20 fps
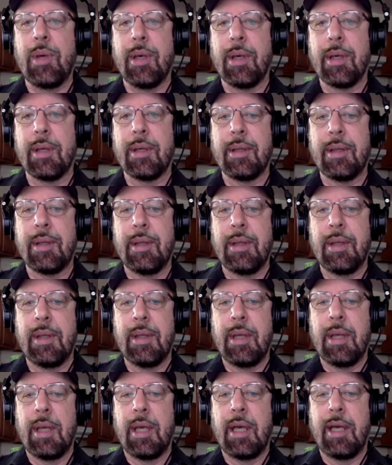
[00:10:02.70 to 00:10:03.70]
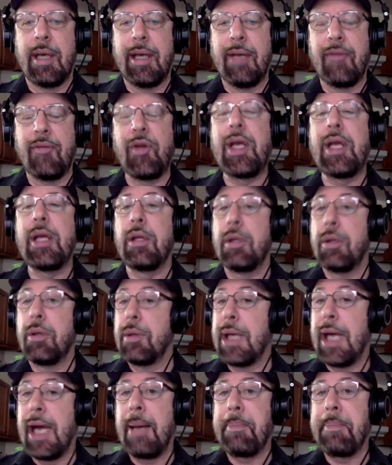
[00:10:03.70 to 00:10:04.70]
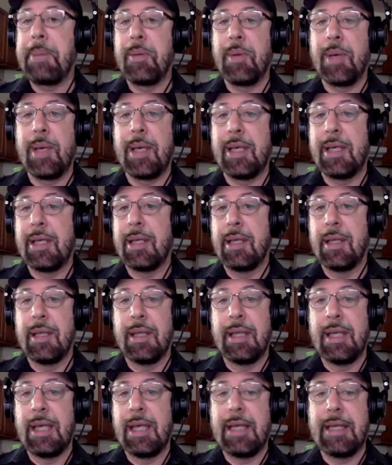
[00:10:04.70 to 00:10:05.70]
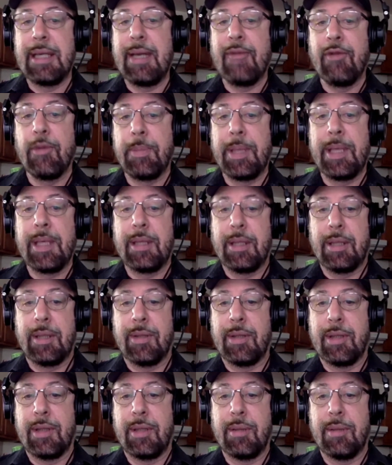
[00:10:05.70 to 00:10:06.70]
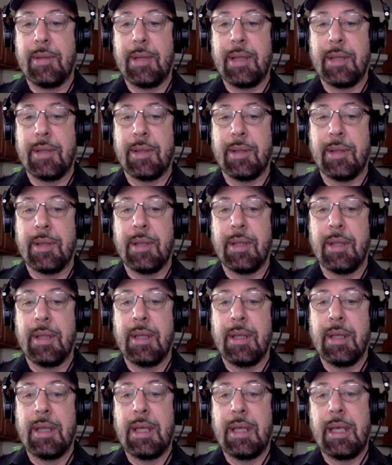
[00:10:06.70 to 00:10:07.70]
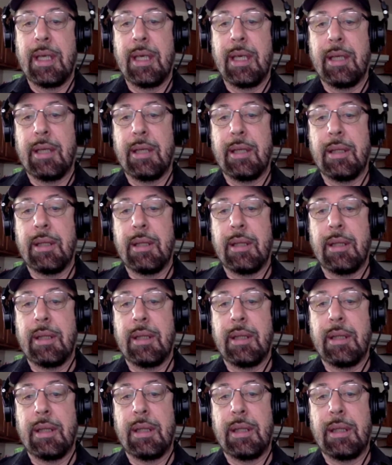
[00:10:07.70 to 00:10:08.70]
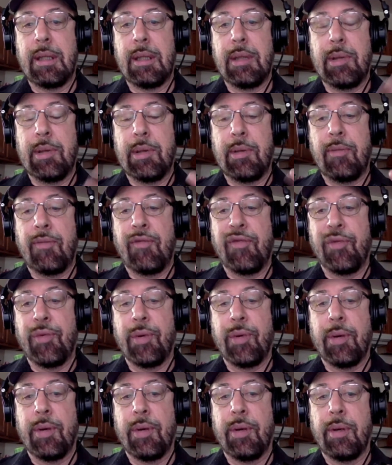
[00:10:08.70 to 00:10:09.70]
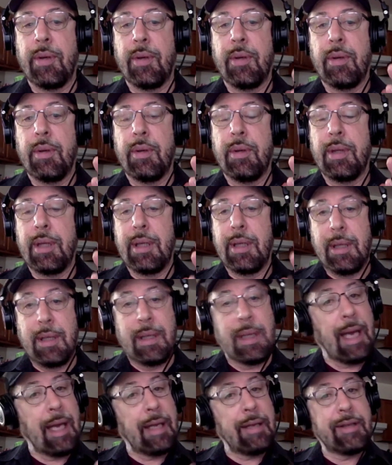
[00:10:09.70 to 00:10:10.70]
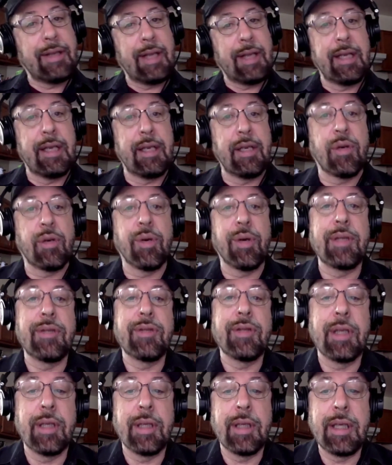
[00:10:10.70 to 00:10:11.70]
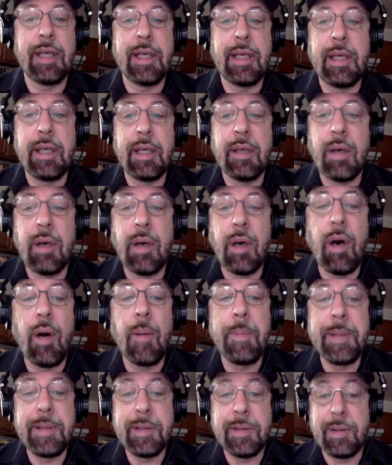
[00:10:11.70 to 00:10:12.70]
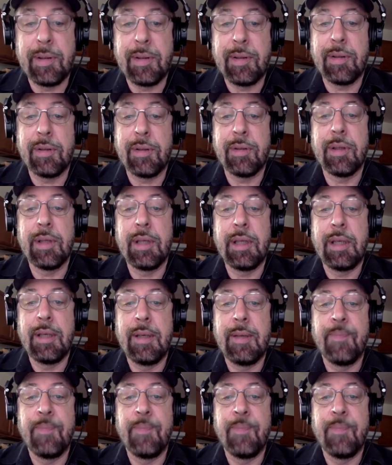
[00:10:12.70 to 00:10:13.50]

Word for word: worked. Uh, if he knew copywriting, he'd never be in this situation. And, you know, for I'd say increasingly all businesses,